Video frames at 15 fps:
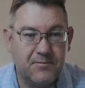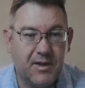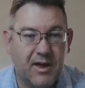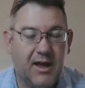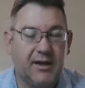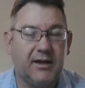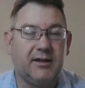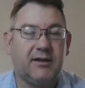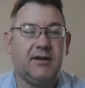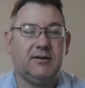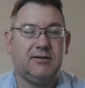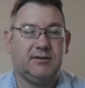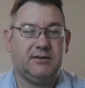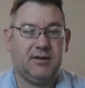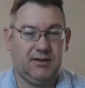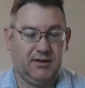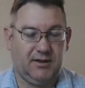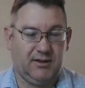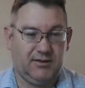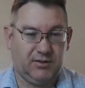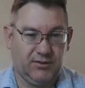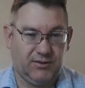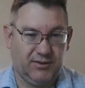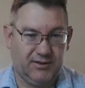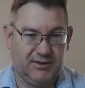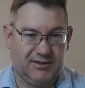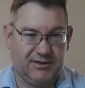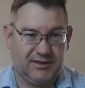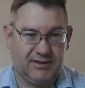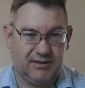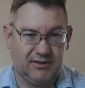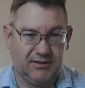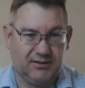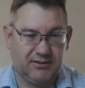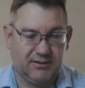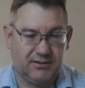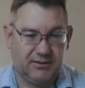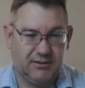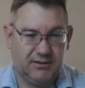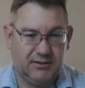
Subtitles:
and I think it's older than 6 years.